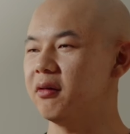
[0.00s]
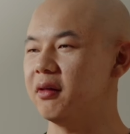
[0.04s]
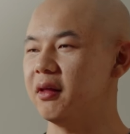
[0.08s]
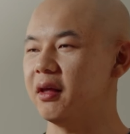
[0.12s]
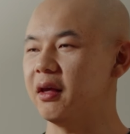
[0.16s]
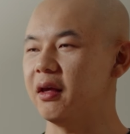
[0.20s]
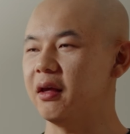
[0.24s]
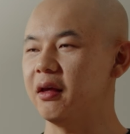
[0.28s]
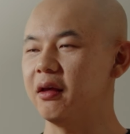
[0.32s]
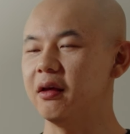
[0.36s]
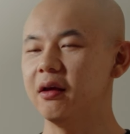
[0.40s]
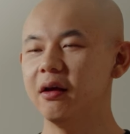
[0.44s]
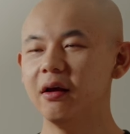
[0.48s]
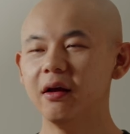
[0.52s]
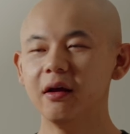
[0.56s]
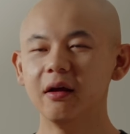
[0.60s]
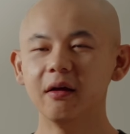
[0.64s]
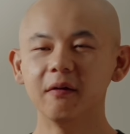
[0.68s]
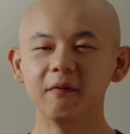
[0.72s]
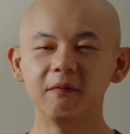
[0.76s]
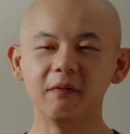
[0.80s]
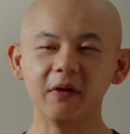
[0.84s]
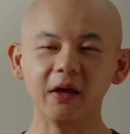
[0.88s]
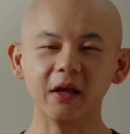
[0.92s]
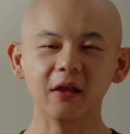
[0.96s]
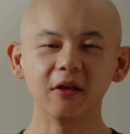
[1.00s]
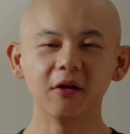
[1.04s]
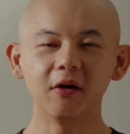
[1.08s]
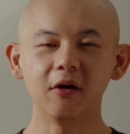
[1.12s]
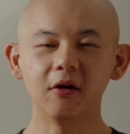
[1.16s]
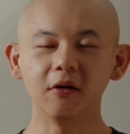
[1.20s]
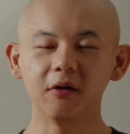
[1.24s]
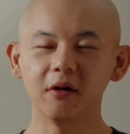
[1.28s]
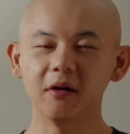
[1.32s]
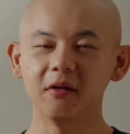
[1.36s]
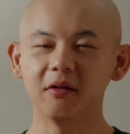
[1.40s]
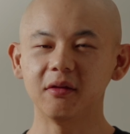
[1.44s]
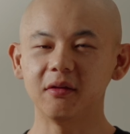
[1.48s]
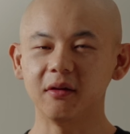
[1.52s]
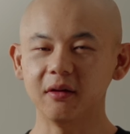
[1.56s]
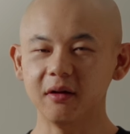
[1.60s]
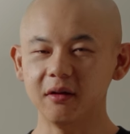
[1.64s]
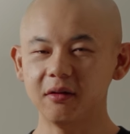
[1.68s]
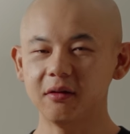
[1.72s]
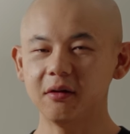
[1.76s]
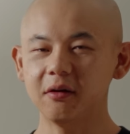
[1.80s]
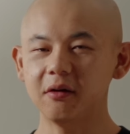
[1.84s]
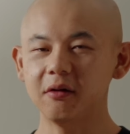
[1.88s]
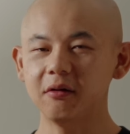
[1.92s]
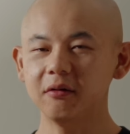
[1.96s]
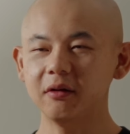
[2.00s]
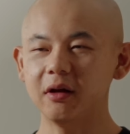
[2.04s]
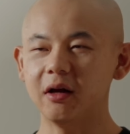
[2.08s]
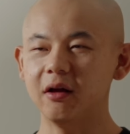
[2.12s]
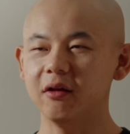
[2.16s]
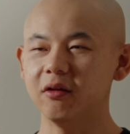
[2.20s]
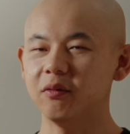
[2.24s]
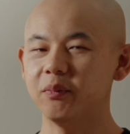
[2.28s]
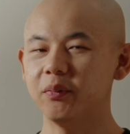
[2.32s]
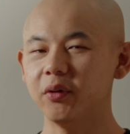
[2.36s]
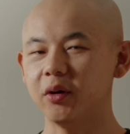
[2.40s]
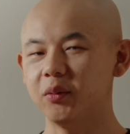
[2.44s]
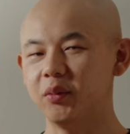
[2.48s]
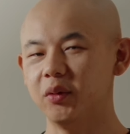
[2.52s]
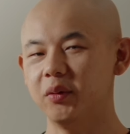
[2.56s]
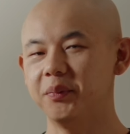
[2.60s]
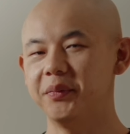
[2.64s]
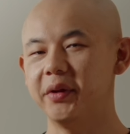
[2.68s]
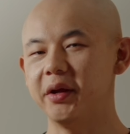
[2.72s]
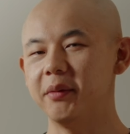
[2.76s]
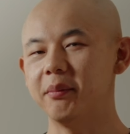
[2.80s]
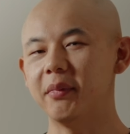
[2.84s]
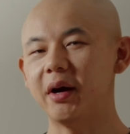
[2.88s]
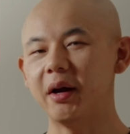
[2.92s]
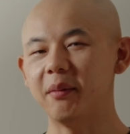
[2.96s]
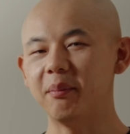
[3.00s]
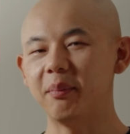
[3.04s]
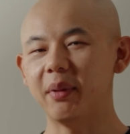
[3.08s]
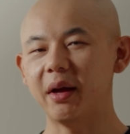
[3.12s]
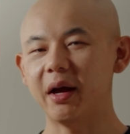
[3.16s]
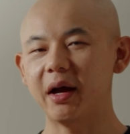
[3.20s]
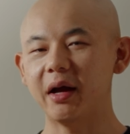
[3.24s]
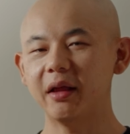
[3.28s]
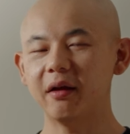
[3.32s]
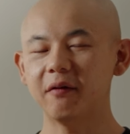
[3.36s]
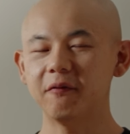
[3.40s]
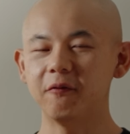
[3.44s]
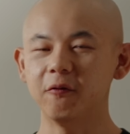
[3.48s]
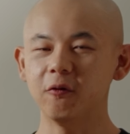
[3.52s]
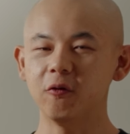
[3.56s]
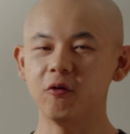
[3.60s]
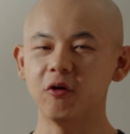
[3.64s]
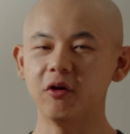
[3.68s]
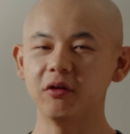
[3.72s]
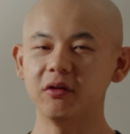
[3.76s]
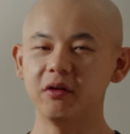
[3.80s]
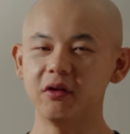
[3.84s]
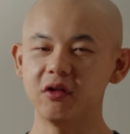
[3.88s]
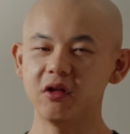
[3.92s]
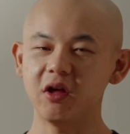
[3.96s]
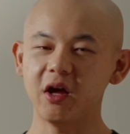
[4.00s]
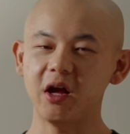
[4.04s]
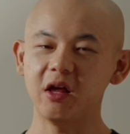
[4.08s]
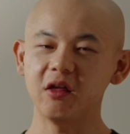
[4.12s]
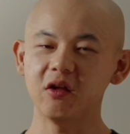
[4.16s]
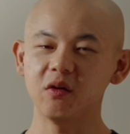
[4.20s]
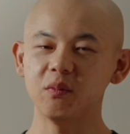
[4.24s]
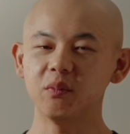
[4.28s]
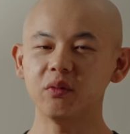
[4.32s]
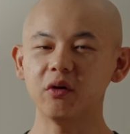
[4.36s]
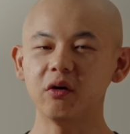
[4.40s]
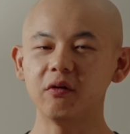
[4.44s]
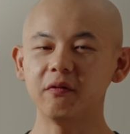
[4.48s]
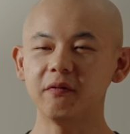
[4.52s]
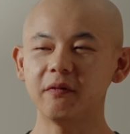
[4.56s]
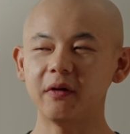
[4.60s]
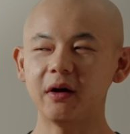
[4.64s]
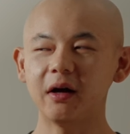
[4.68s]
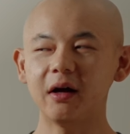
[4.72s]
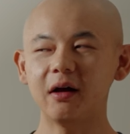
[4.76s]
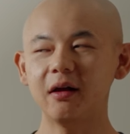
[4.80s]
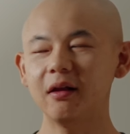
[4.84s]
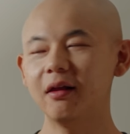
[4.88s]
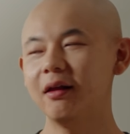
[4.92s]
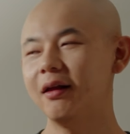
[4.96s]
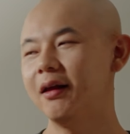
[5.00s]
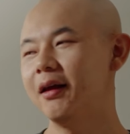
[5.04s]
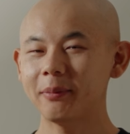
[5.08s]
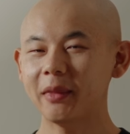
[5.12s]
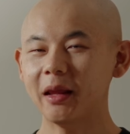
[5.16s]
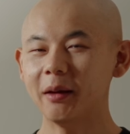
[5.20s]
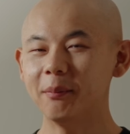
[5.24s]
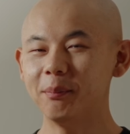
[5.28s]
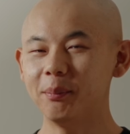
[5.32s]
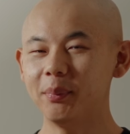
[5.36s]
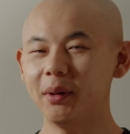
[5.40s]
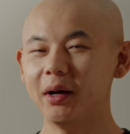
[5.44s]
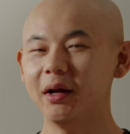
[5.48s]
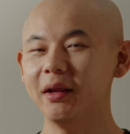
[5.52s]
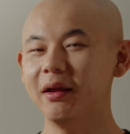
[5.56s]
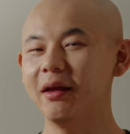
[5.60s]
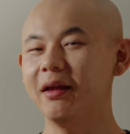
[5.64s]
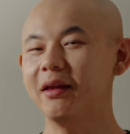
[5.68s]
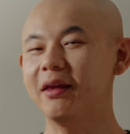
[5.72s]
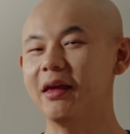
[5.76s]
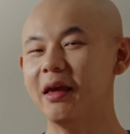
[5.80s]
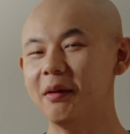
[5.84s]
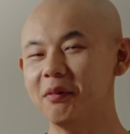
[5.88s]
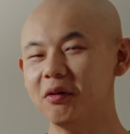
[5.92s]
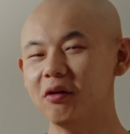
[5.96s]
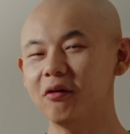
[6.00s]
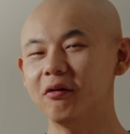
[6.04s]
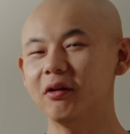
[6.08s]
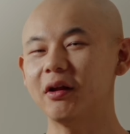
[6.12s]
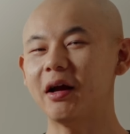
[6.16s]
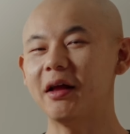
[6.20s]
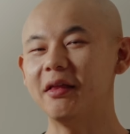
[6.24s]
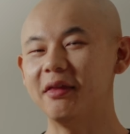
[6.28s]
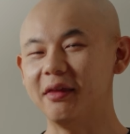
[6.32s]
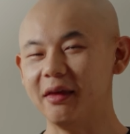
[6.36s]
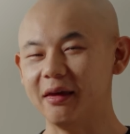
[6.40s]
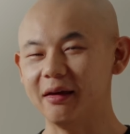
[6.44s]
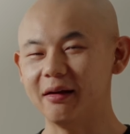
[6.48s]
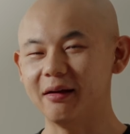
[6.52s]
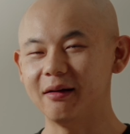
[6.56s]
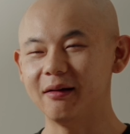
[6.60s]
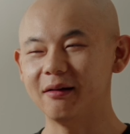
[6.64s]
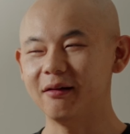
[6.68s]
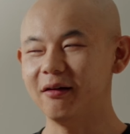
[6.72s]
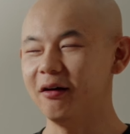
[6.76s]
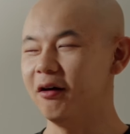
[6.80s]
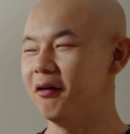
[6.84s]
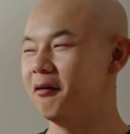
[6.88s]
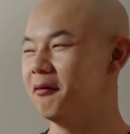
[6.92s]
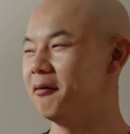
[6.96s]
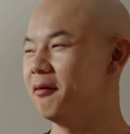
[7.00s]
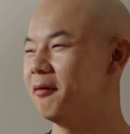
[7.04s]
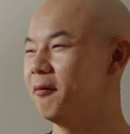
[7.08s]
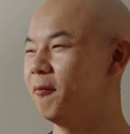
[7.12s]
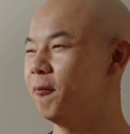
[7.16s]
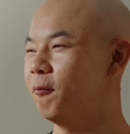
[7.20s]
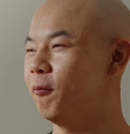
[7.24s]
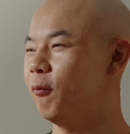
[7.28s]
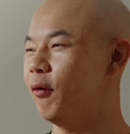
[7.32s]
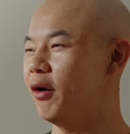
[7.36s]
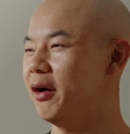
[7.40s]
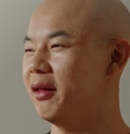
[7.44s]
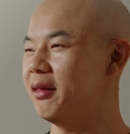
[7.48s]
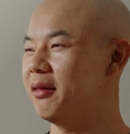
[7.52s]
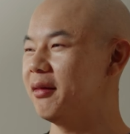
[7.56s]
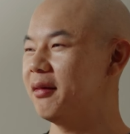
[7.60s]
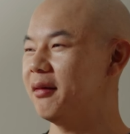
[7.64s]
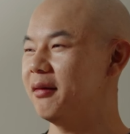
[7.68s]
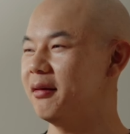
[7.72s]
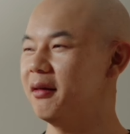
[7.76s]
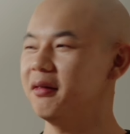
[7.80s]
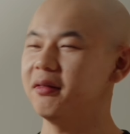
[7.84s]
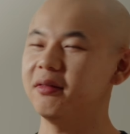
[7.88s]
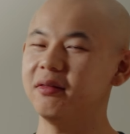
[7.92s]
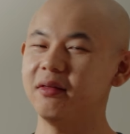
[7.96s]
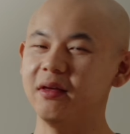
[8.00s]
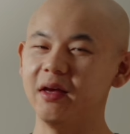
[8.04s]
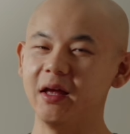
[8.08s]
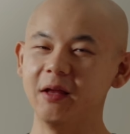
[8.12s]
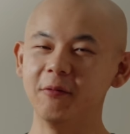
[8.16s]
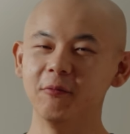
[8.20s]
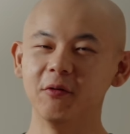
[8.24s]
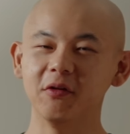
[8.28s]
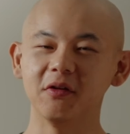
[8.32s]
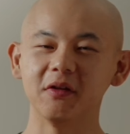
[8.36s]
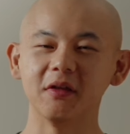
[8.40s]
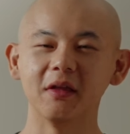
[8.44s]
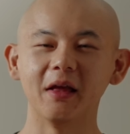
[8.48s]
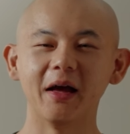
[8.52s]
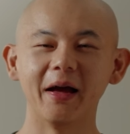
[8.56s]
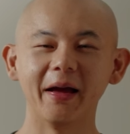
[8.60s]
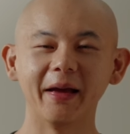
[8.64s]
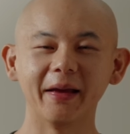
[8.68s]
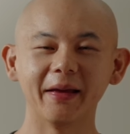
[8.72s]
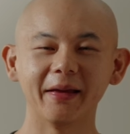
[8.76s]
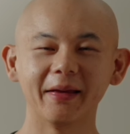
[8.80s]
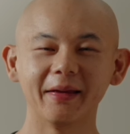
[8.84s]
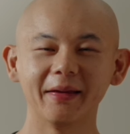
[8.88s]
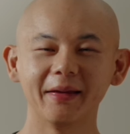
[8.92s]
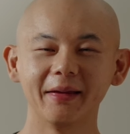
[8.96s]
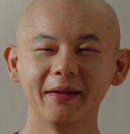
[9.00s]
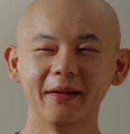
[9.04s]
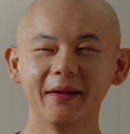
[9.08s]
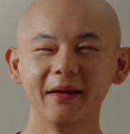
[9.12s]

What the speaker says: the Vlog or Cinetone. That was probably my bad. I forgot to change the profile. But it gives you an idea of what the scene was like.